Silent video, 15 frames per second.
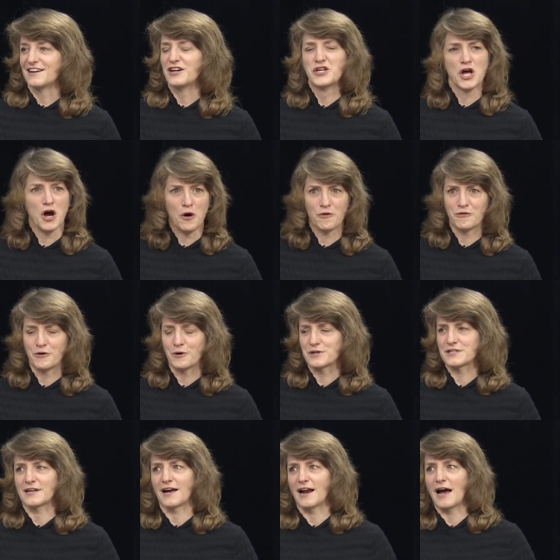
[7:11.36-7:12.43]
Uh, no, of
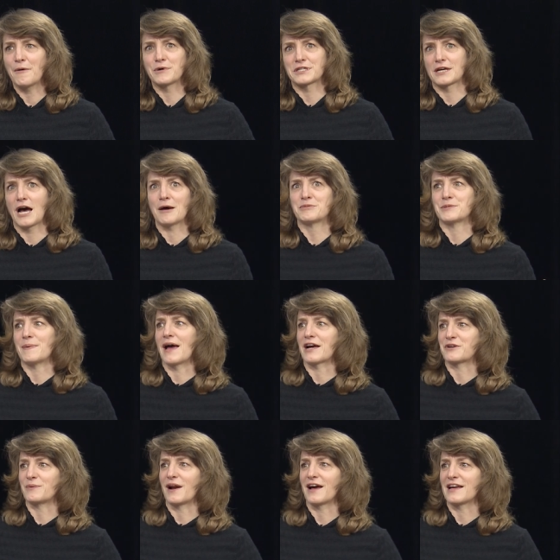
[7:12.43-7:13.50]
course not. I was
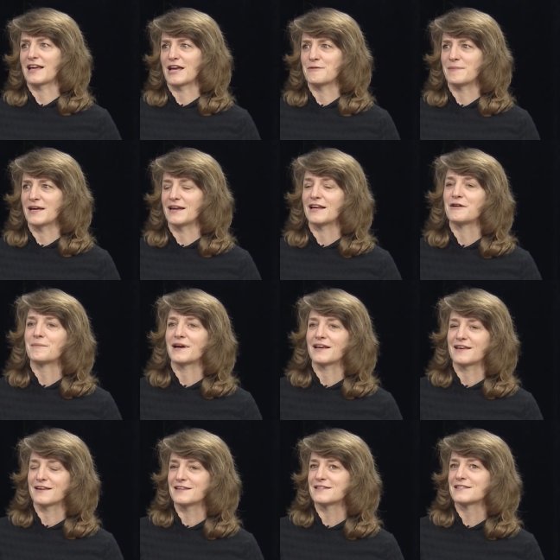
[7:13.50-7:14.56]
gobsmacked when I came in, and my
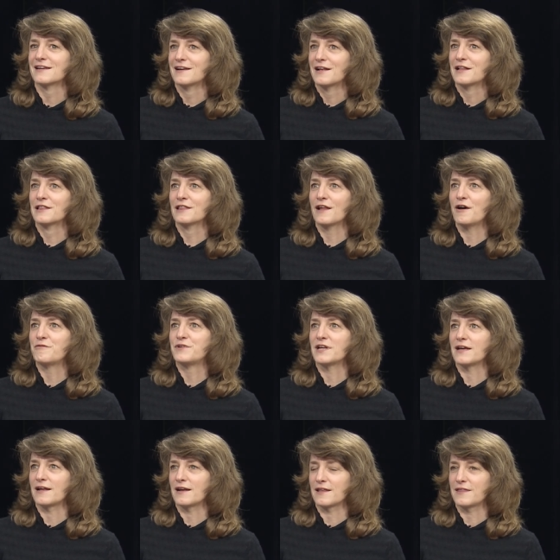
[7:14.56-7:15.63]
kids loved
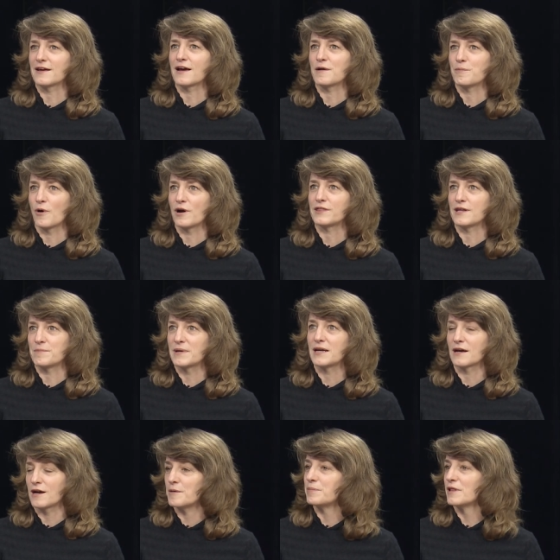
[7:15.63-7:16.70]
it. And I think I brought them in
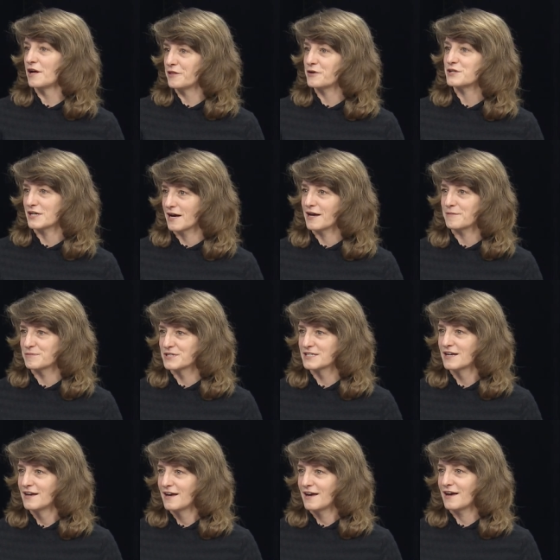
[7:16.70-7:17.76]
a couple other times
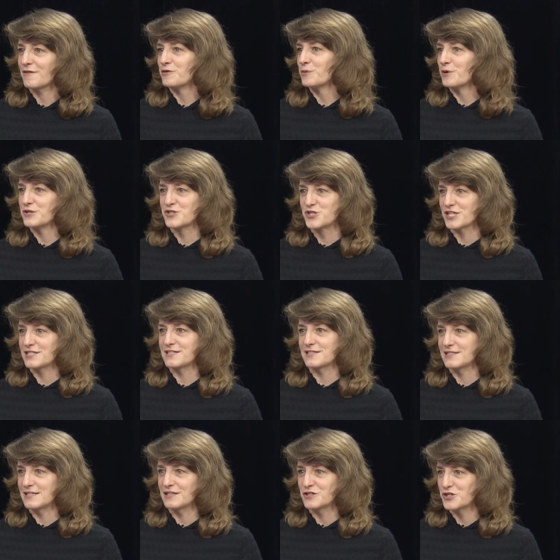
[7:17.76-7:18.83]
afterwards just to
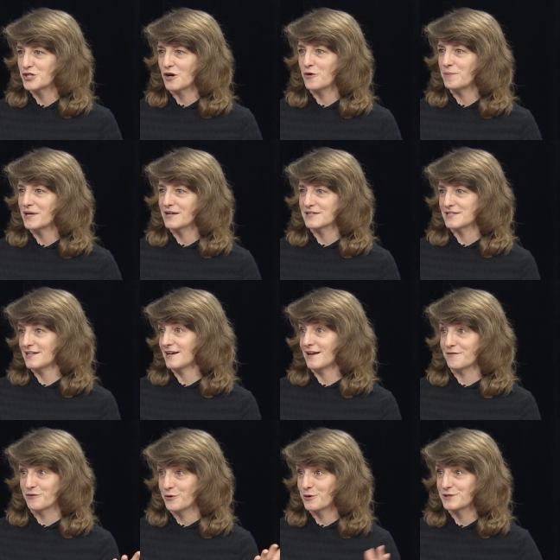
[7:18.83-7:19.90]
see the show because he
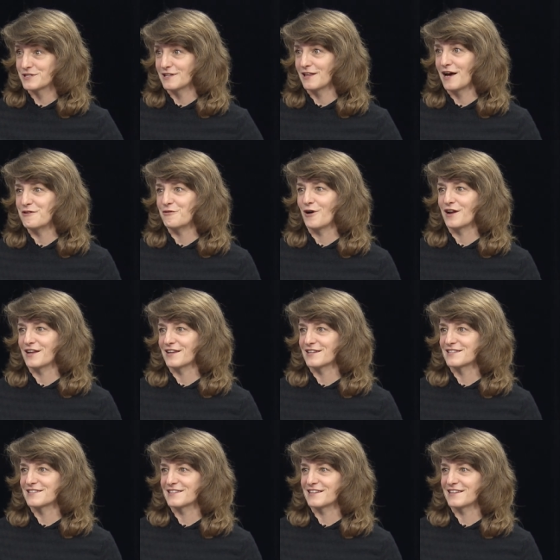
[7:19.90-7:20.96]
had, of course, the live
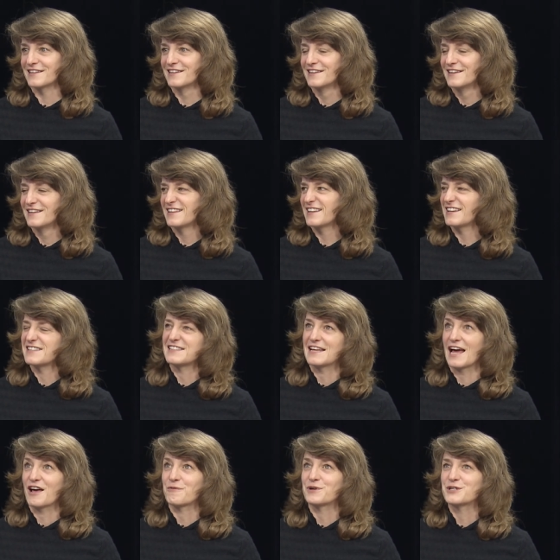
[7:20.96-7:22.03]
audience. And I think his
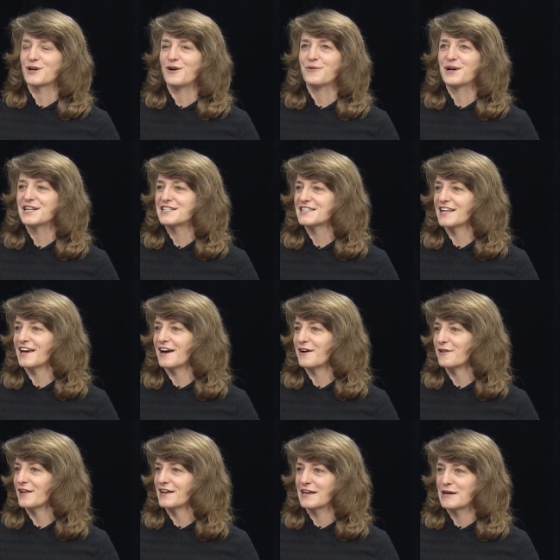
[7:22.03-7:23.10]
dad was always
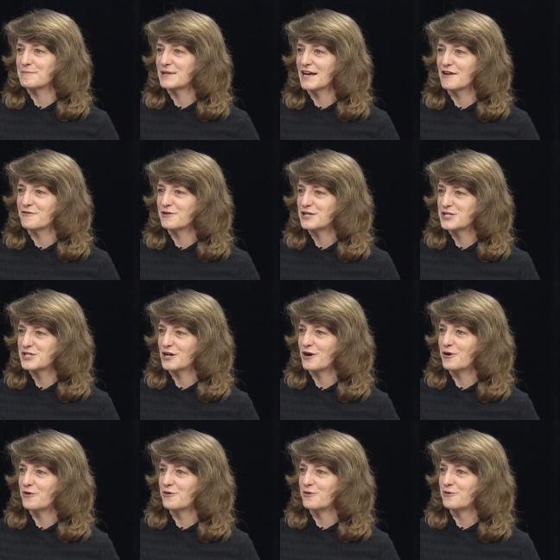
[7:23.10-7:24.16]
there, like came to every
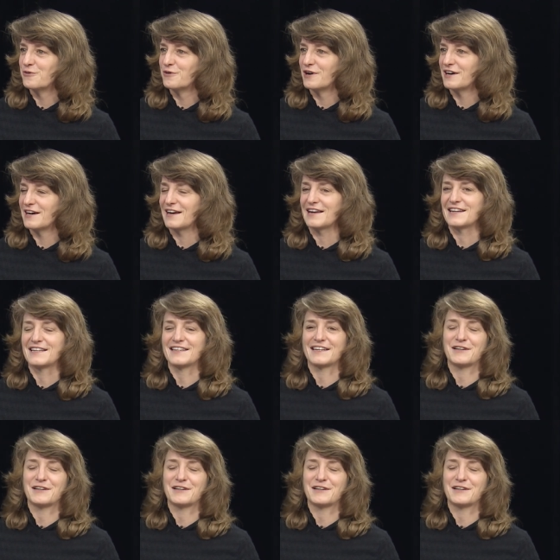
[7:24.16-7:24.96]
show mm -hmm. and.